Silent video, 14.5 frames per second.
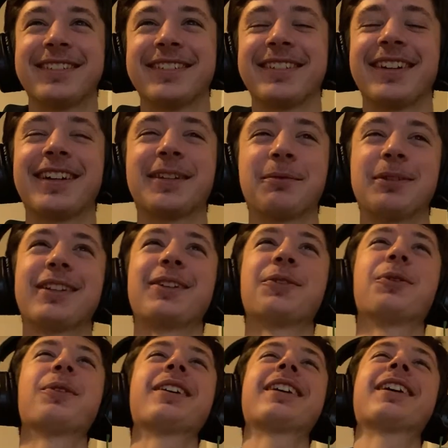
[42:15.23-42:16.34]
And then we did it
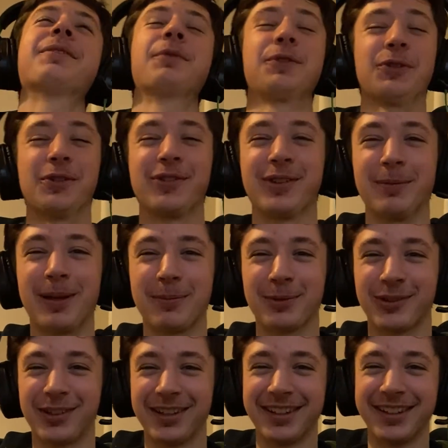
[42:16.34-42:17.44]
all again with Judas and the Black Messiah.